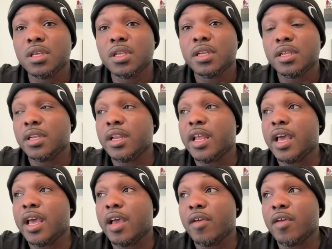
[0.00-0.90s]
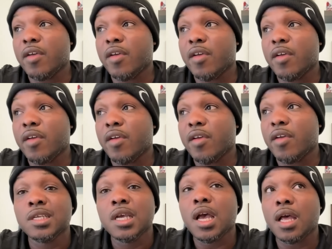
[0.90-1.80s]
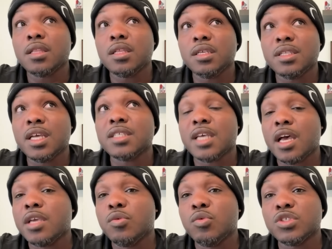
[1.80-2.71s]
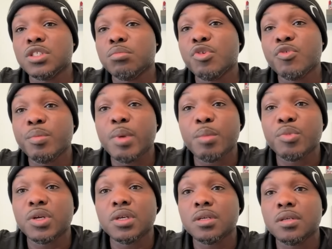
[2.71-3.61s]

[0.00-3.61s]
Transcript: in that fashion, I think that's how he wants to be remembered.